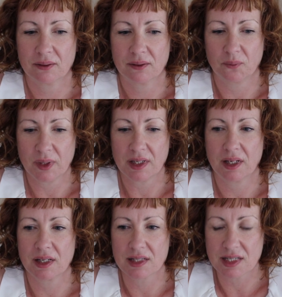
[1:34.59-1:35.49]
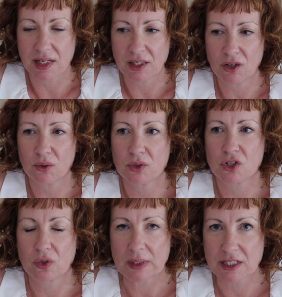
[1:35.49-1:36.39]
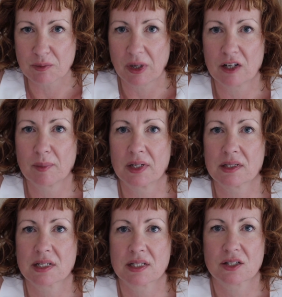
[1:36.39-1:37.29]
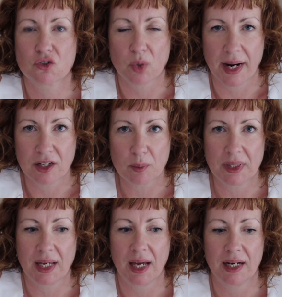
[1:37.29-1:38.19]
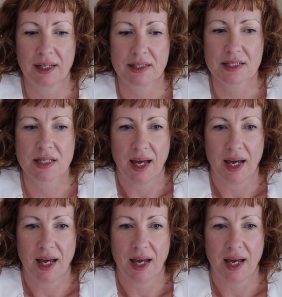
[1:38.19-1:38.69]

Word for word: we continue to experiment, try new mechanics,